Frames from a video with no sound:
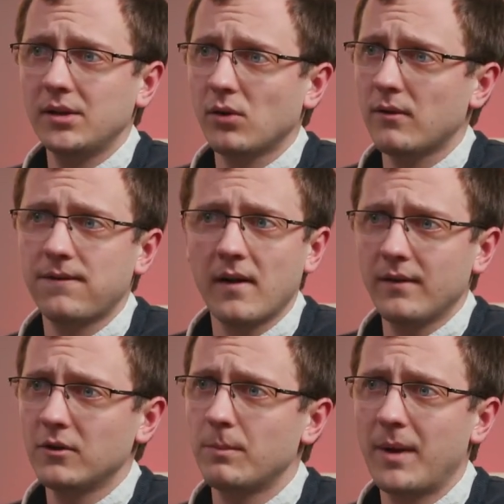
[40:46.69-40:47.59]
sort of
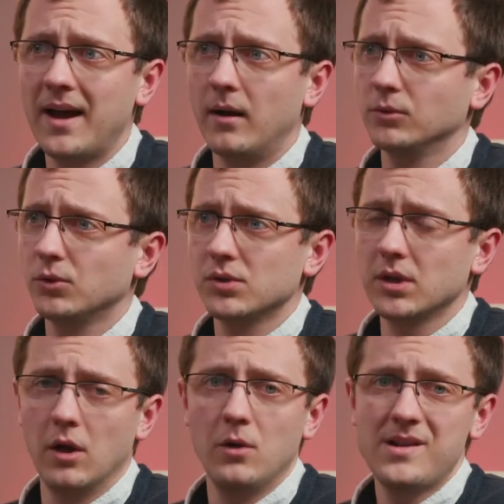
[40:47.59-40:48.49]
£500 or
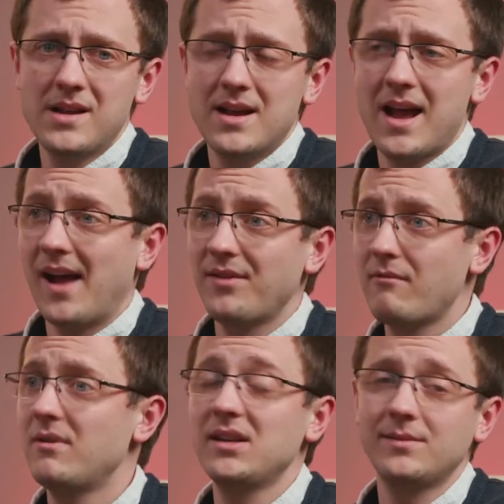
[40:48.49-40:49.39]
so, and they're
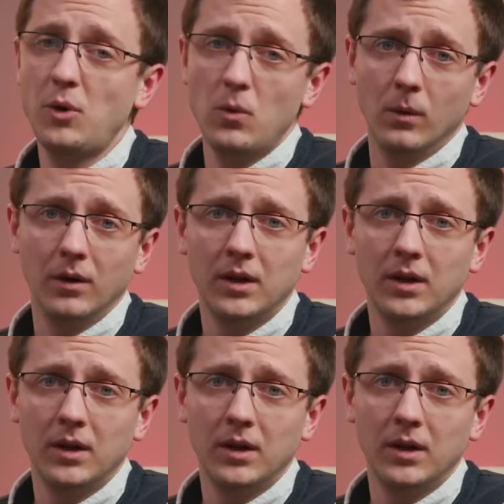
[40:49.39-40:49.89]
really small.